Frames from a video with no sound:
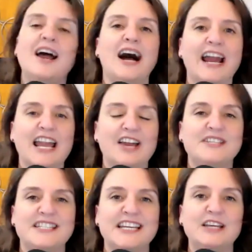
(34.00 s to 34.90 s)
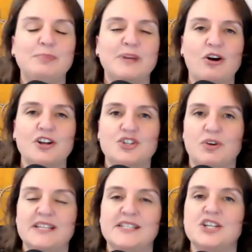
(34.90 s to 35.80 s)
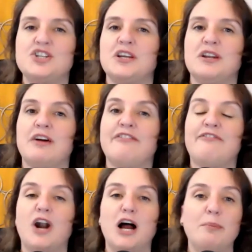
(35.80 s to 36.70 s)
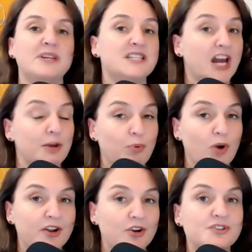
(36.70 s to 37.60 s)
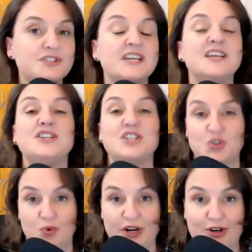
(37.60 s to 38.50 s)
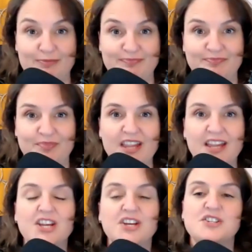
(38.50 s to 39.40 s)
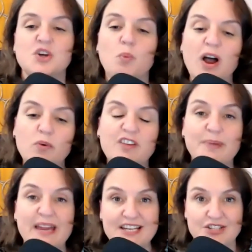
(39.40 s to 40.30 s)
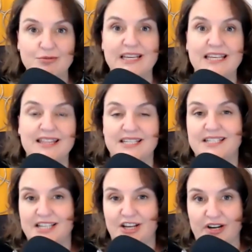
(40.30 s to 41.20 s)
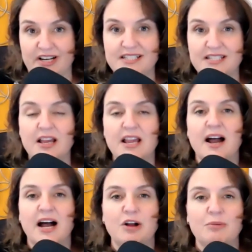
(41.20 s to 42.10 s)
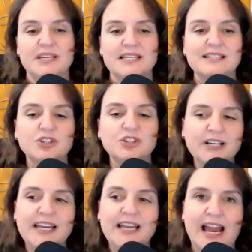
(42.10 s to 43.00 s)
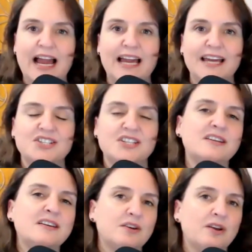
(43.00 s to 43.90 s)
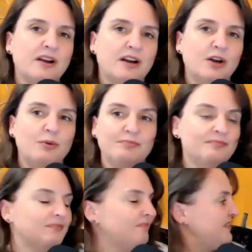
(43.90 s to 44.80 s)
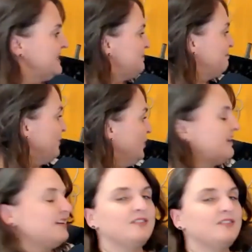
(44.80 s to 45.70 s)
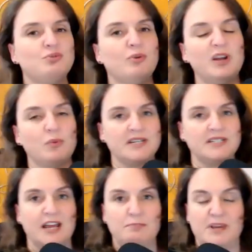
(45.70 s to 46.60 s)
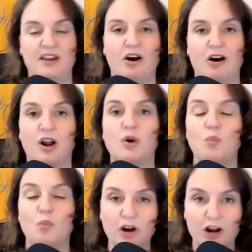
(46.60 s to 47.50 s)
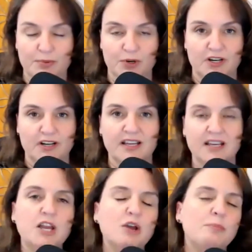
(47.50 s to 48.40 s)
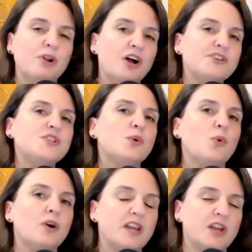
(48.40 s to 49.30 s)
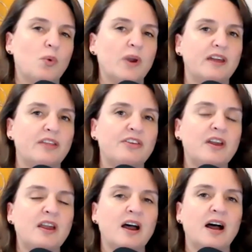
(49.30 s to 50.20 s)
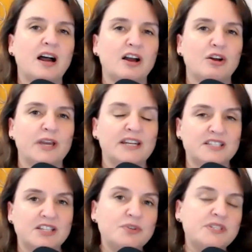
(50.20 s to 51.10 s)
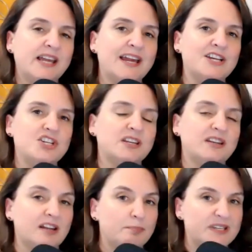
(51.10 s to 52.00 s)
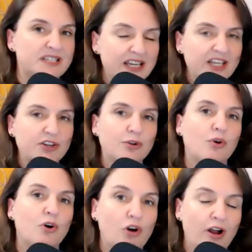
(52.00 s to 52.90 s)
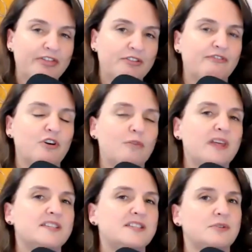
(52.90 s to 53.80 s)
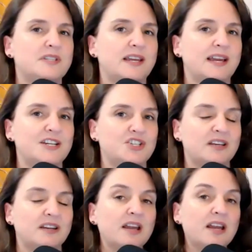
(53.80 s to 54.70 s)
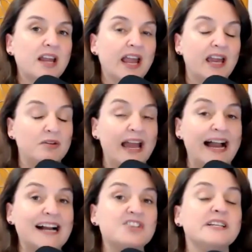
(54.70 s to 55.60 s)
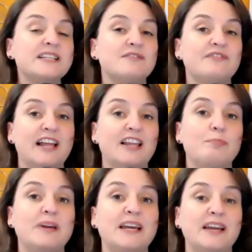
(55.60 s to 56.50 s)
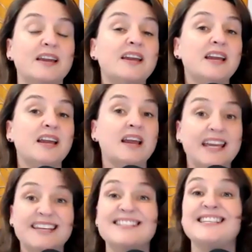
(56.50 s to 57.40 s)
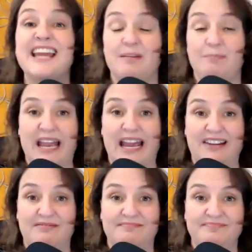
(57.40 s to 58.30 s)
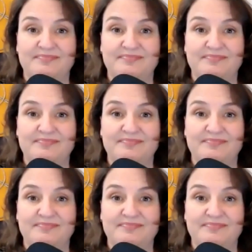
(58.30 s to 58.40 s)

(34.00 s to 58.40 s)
I have seen PR transition from typewriters to Twitter. So, what we've been doing in this series um, is looking at um, this book, the 21 Day PR Workbook, but also working with uh, an association and a particular author from that association and actually developing his campaign.